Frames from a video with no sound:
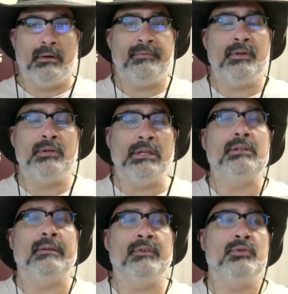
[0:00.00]

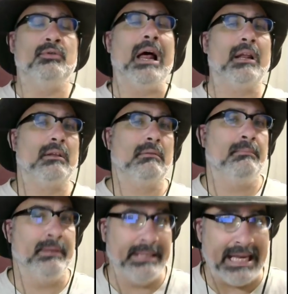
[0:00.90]
If you do not
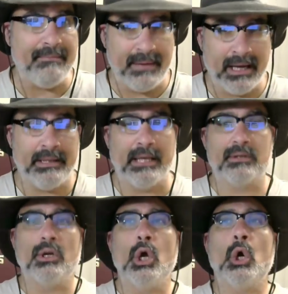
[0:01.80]
believe me on this,
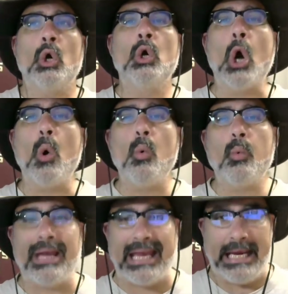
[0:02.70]
go
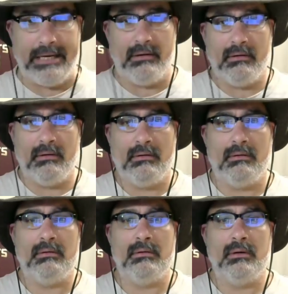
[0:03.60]
read
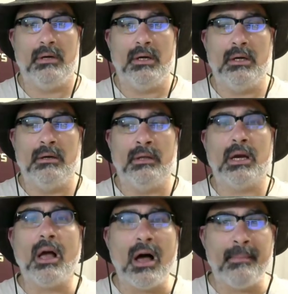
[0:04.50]
the
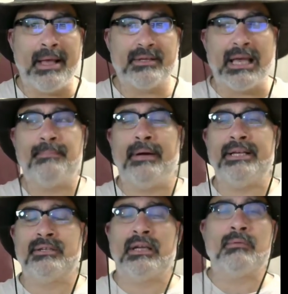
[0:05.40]
comments at
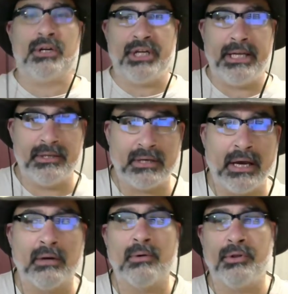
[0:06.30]
places like Russia
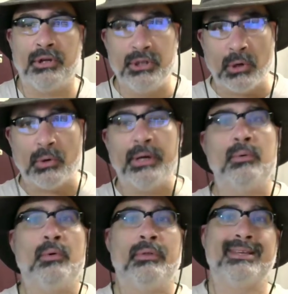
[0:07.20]
Insider or the Durin
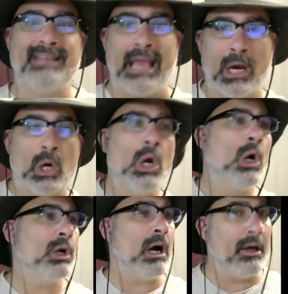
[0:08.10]
or the Saker,
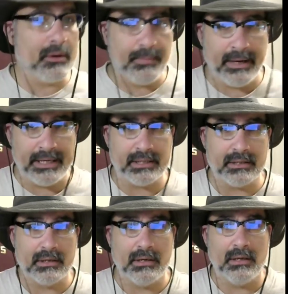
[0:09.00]
other places,
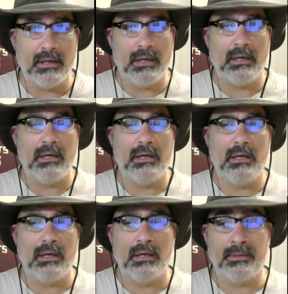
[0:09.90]

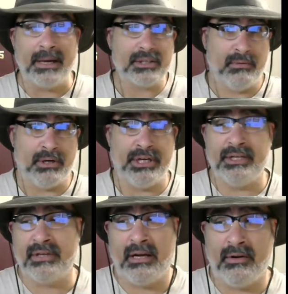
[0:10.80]
especially Russia Insider.